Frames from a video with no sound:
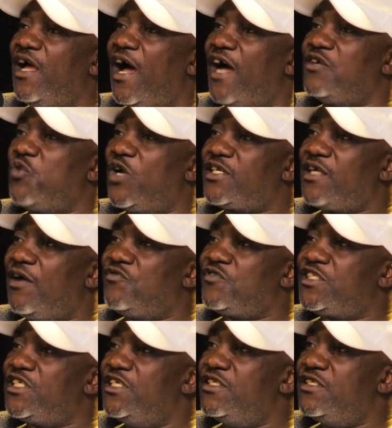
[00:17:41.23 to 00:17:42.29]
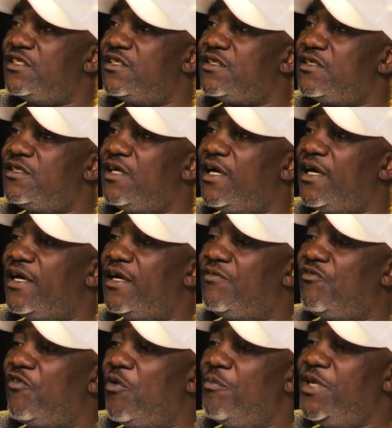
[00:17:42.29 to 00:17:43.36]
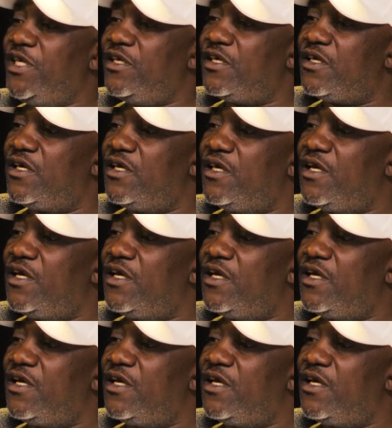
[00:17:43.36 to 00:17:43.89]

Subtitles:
And what I've seen for me